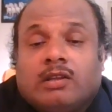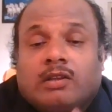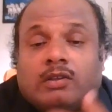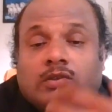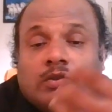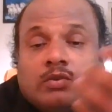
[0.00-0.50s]

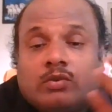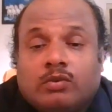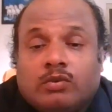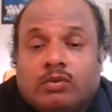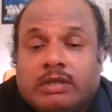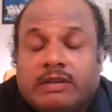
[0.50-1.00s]

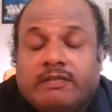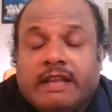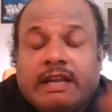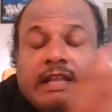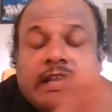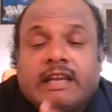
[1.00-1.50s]
So if
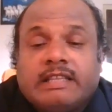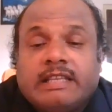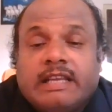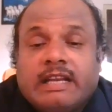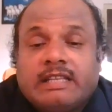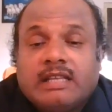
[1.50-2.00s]
that energy
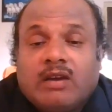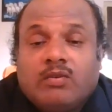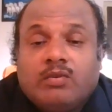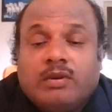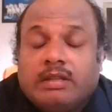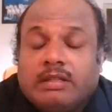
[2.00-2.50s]
gets
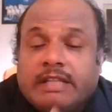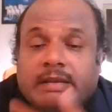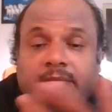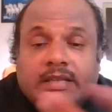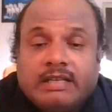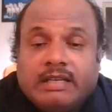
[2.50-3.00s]
out, then
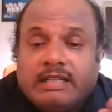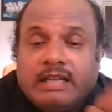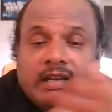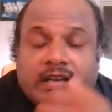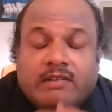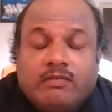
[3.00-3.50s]
basically the
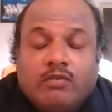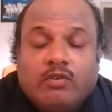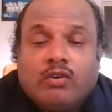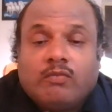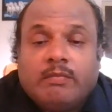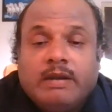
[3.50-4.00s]
100 floor
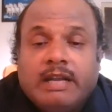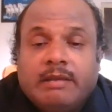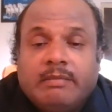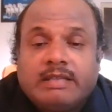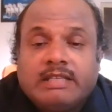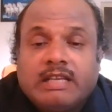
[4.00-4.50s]
of building
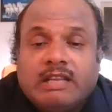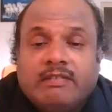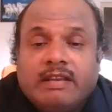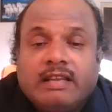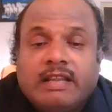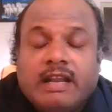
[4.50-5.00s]
basically
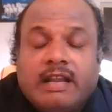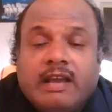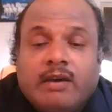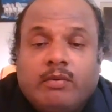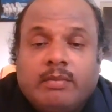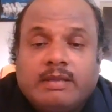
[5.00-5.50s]
will get
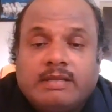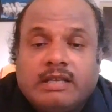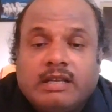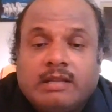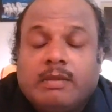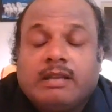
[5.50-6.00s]
down,
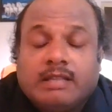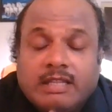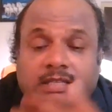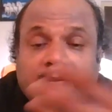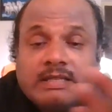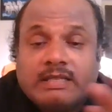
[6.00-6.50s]
basically. But
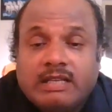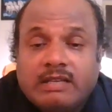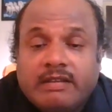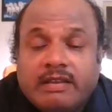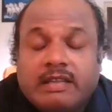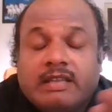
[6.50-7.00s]
this basically
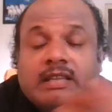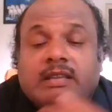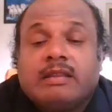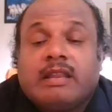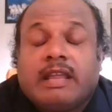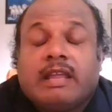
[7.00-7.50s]

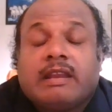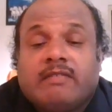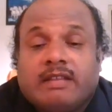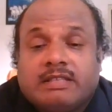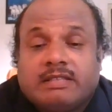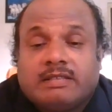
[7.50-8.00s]
very rare
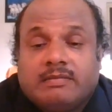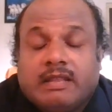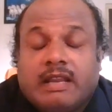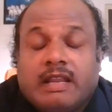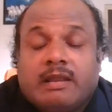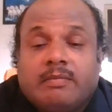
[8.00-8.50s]
case,
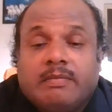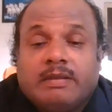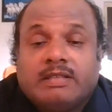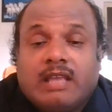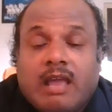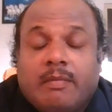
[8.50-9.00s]
rare
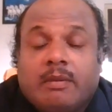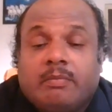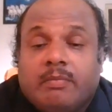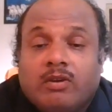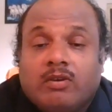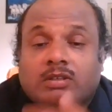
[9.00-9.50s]
this happen,
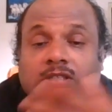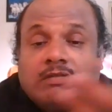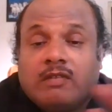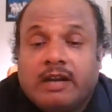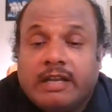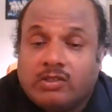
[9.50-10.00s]
because the
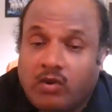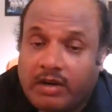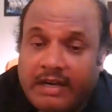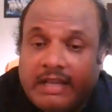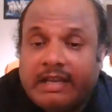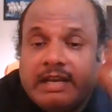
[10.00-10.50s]
world is
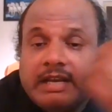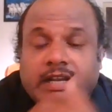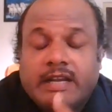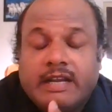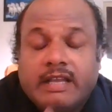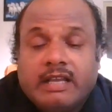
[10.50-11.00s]
already created.